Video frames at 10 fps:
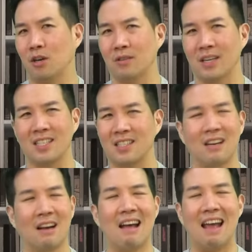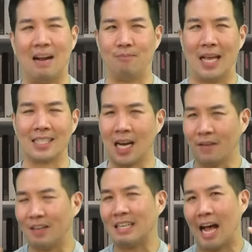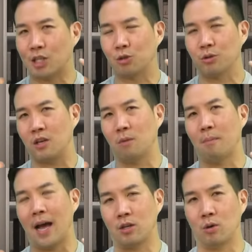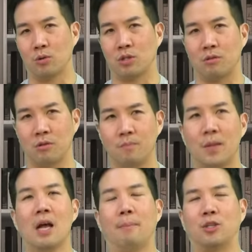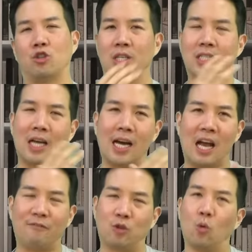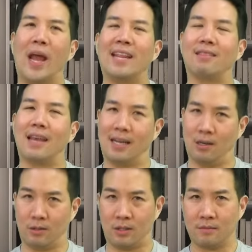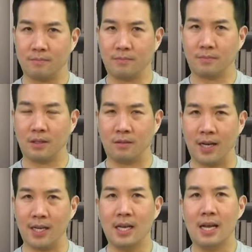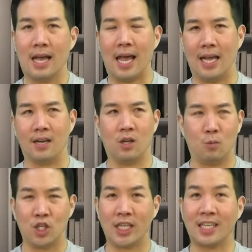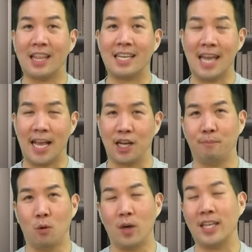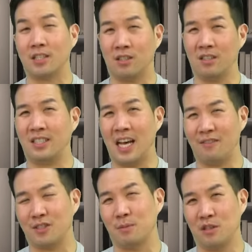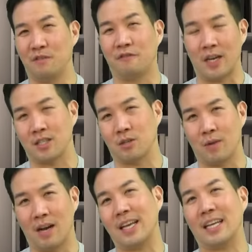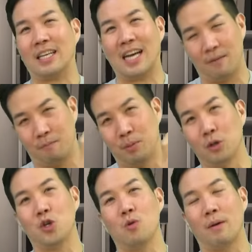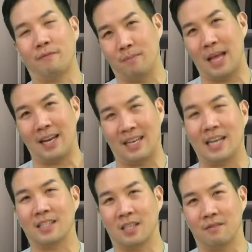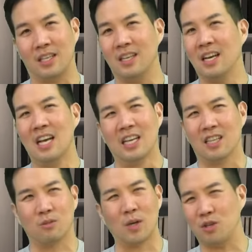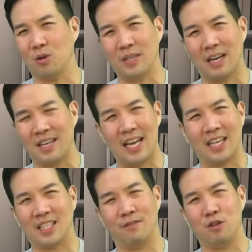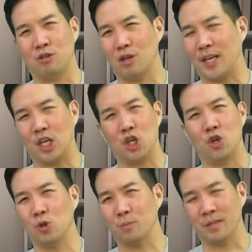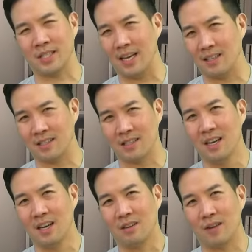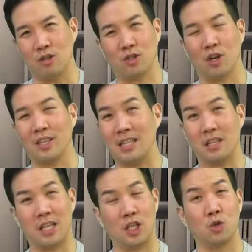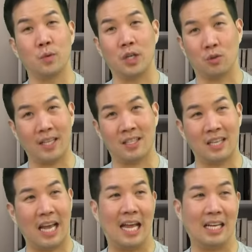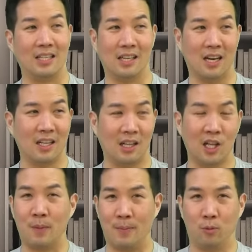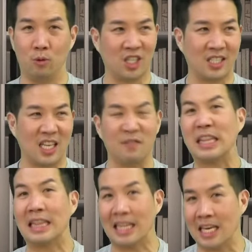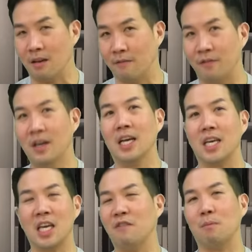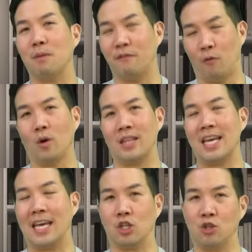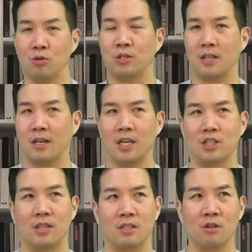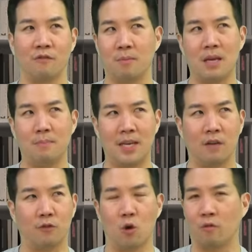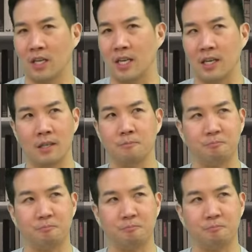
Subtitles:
risks. And that's kind of a natural thing your mind goes through, but you just kind of have to wait that out, right? And when you get to that negative point, it's good to have some good friends around that can kind of pull you up from that negativity. Because once you go down the negativity, you start making huge mistakes, right? You start saying the things you regret. And a lot of people will just even leave even before they get used to the country. So for me, being here for over a year,